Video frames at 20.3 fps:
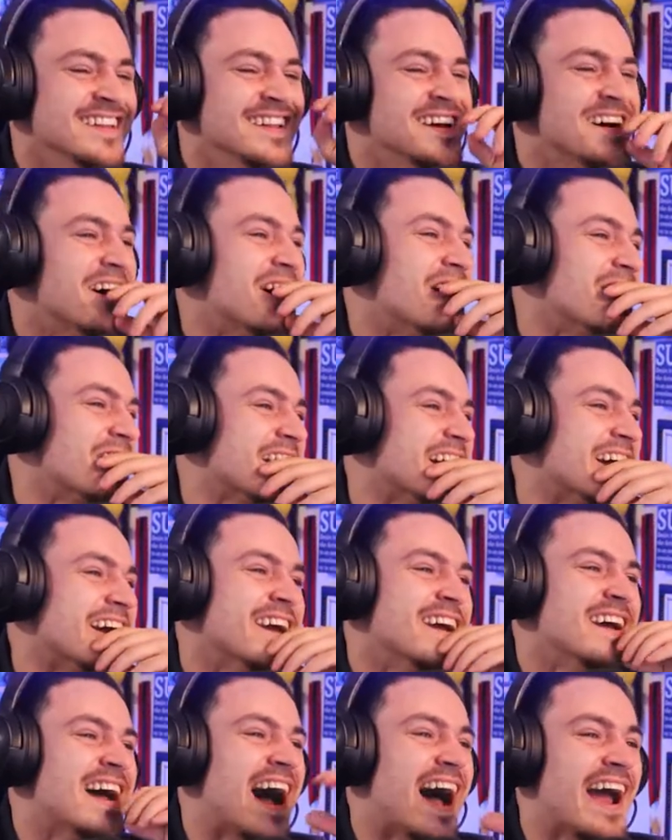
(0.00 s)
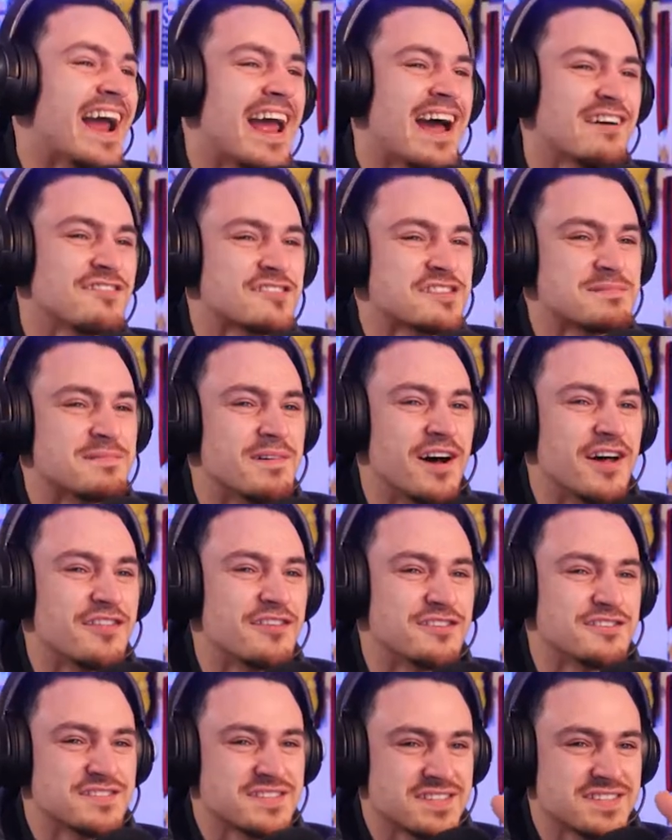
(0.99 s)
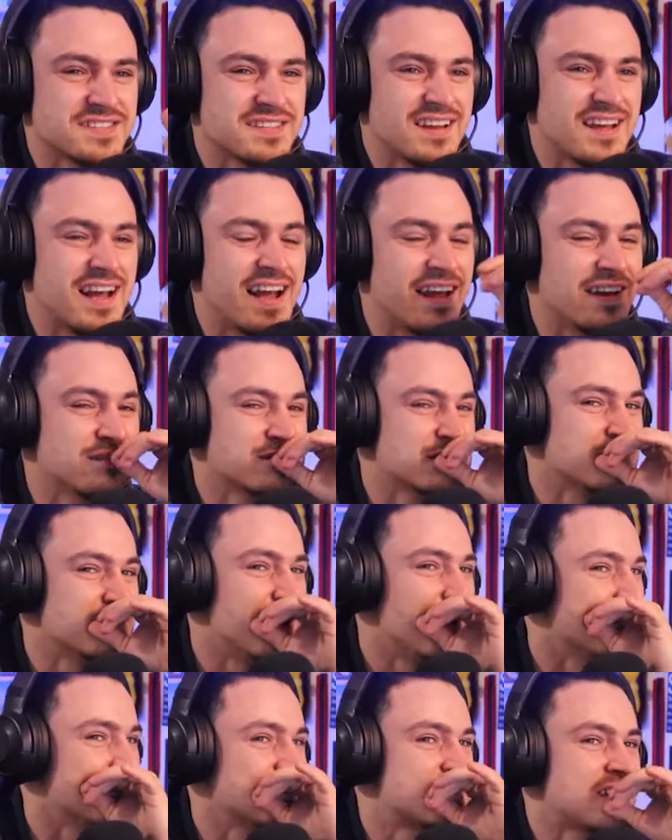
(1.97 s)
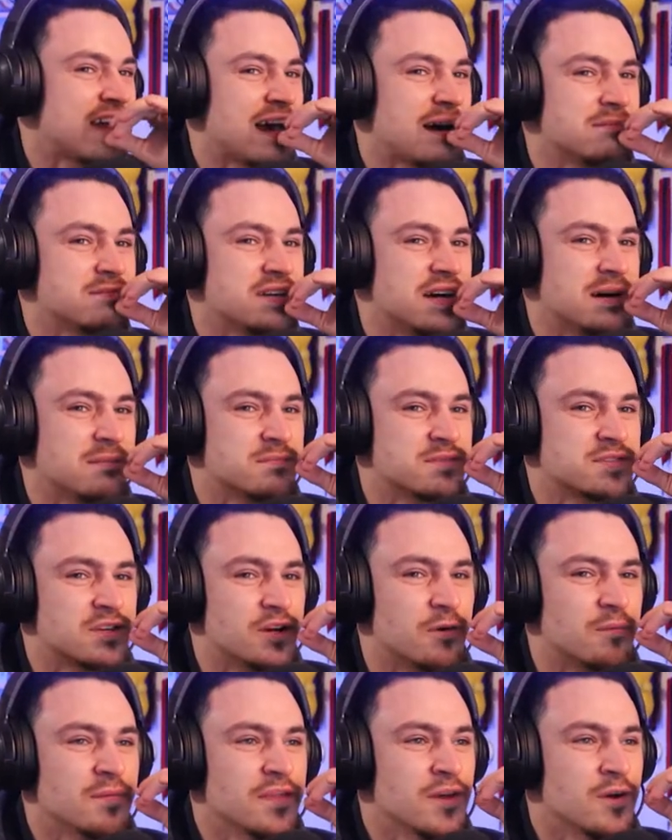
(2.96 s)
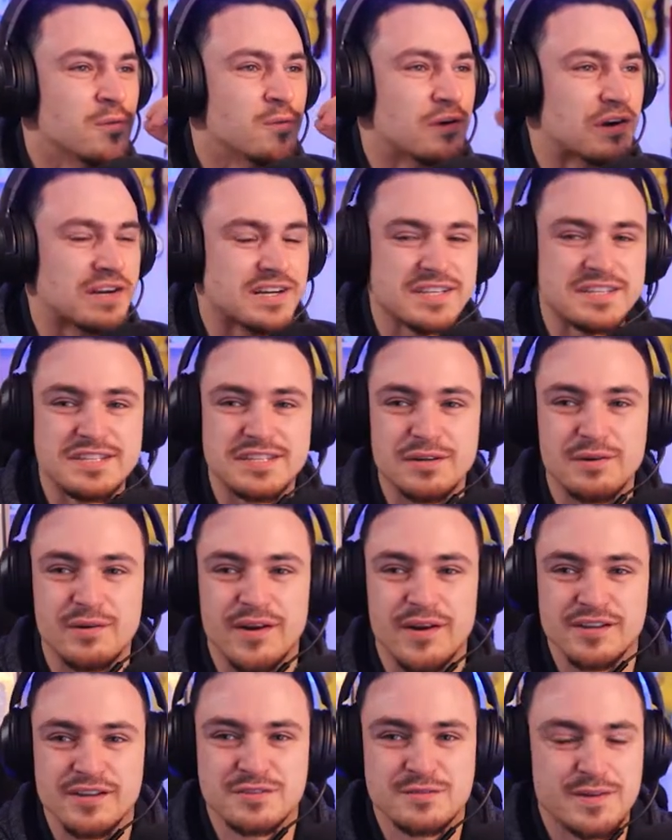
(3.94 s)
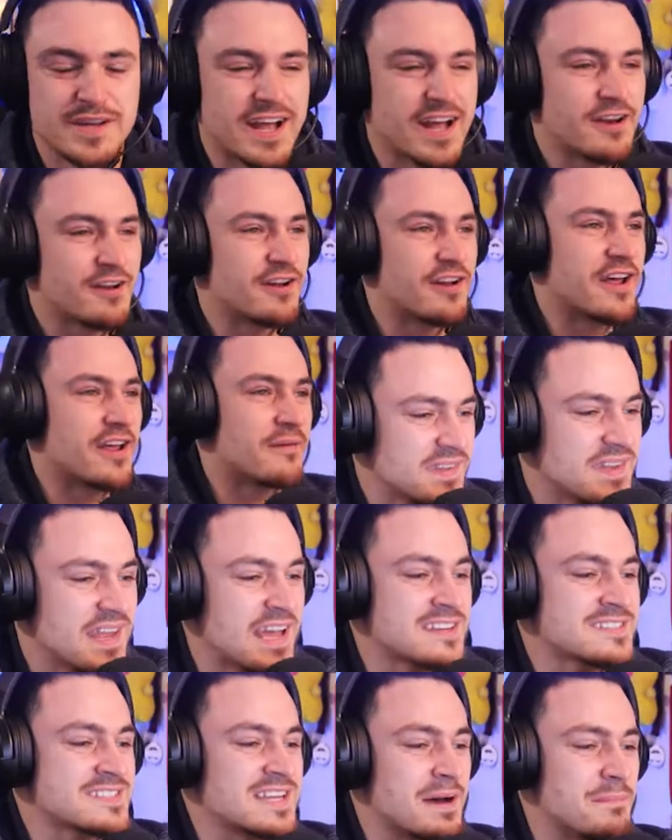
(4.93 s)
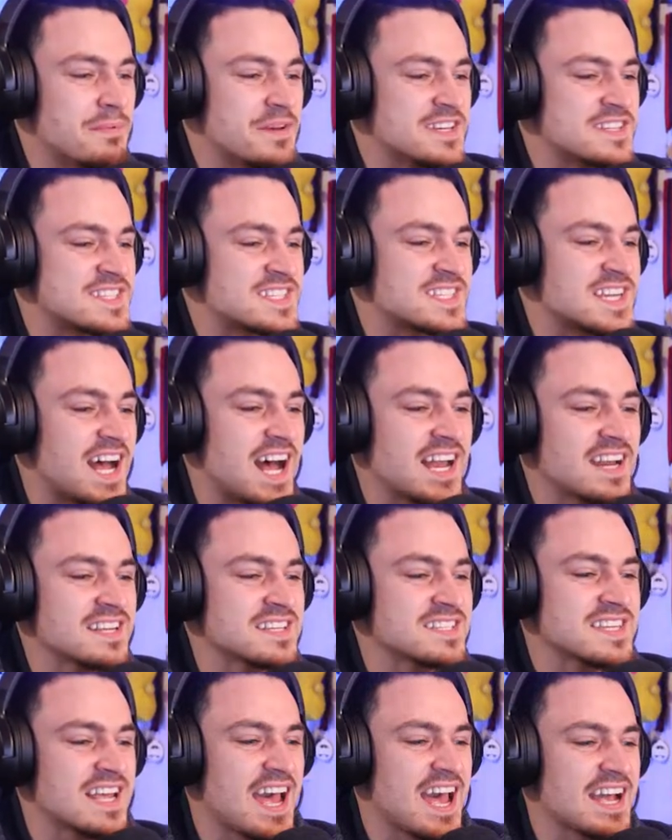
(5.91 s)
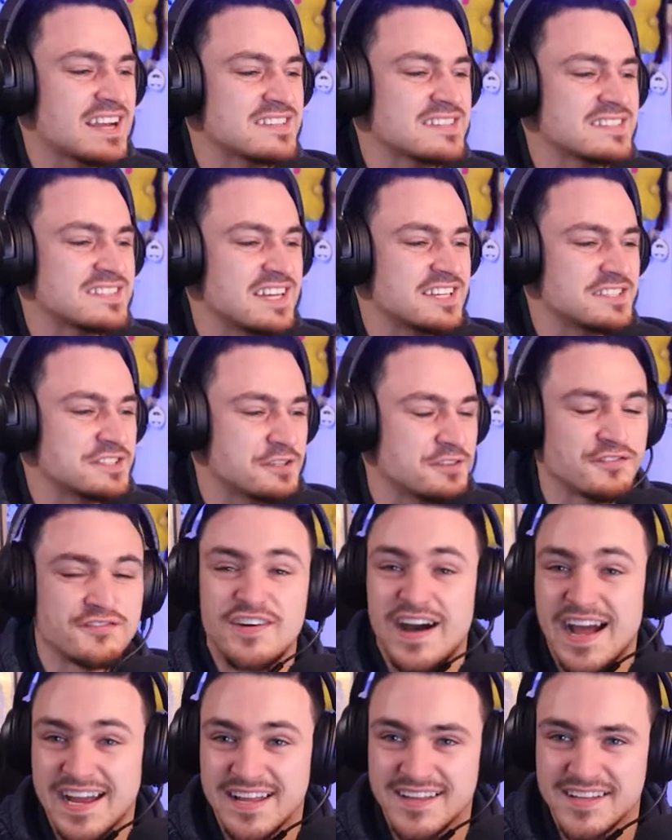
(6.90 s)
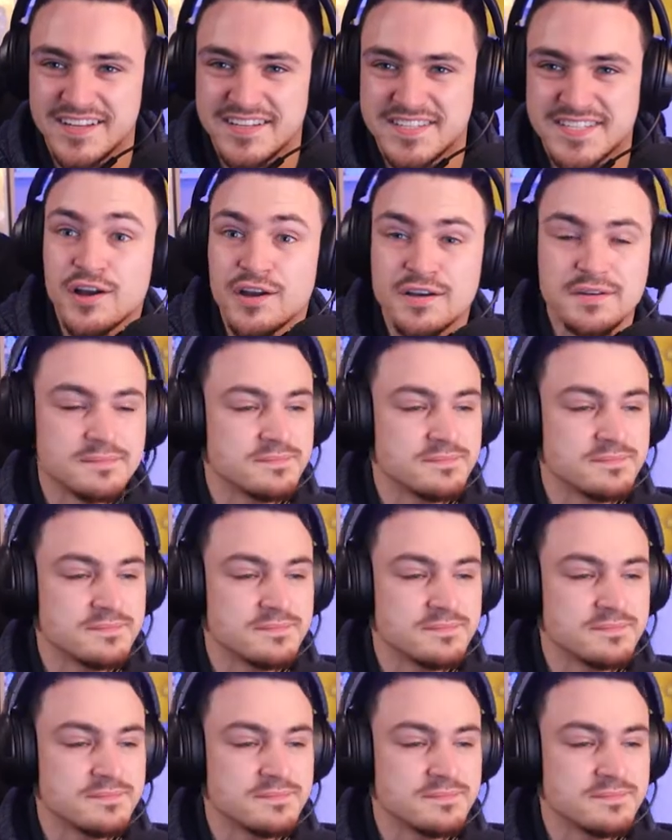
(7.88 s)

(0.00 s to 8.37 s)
Okay, I have some others I have some other tabbed up, so we're gonna see what we got. Hold on. Next up is Sonic's accidental violence.